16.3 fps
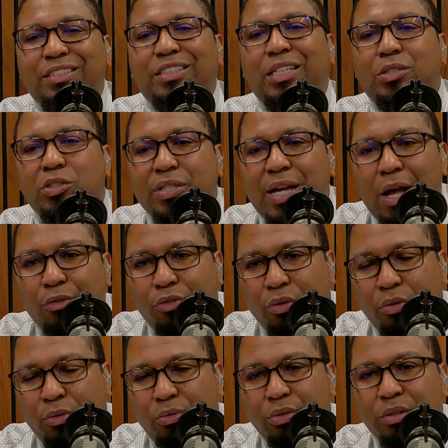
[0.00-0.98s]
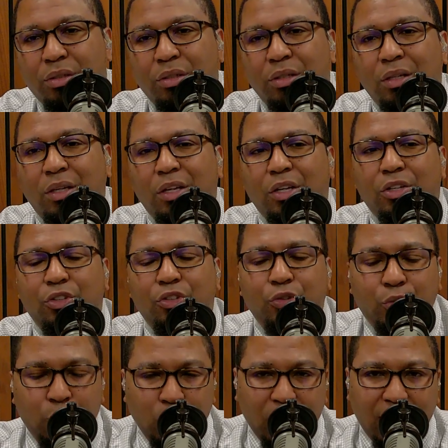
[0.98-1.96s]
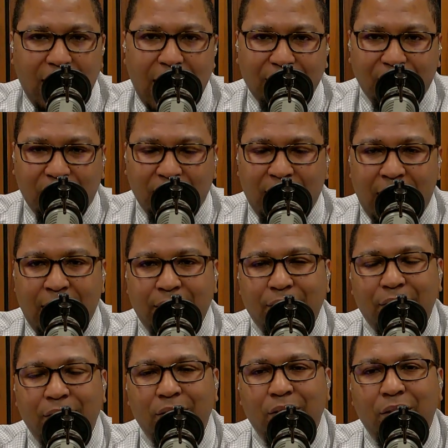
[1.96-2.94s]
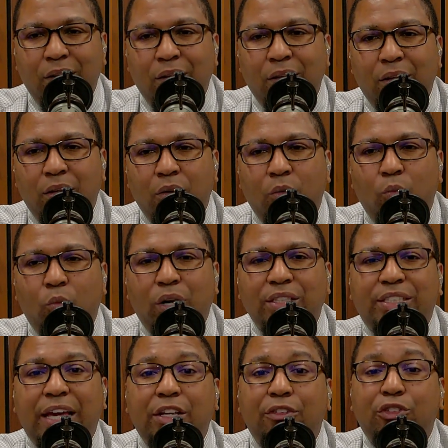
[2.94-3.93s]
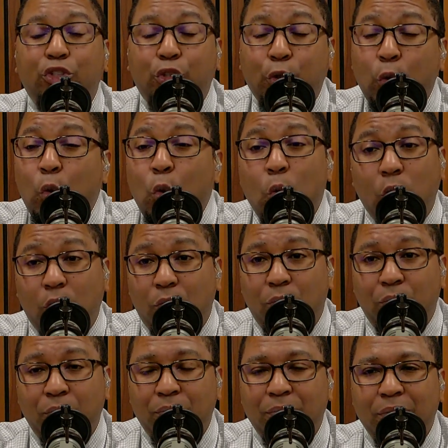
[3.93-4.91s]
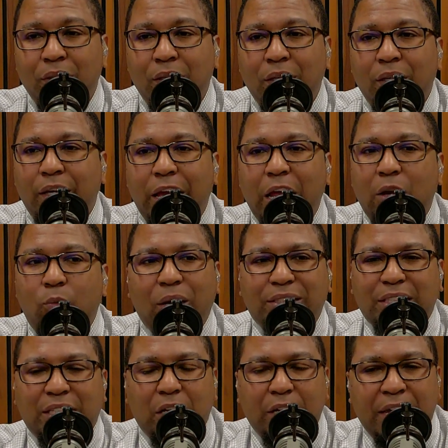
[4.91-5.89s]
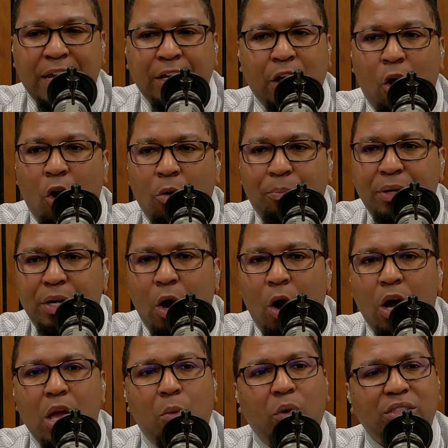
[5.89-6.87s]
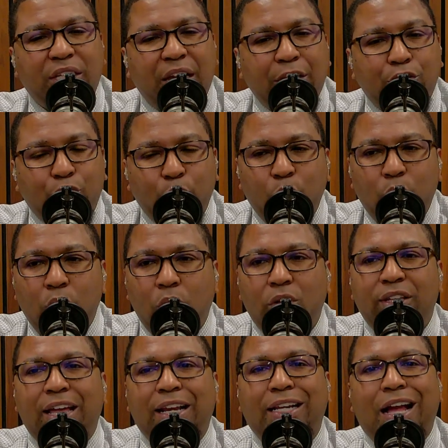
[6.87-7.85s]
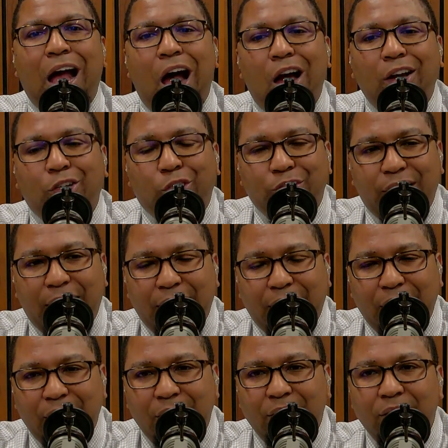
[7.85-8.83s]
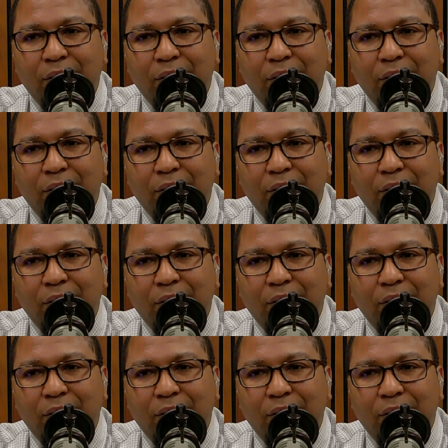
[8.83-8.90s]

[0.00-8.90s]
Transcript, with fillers: Caesar's household. Utilizing that was a tool. It wasn't the end all be all, it was a tool that God created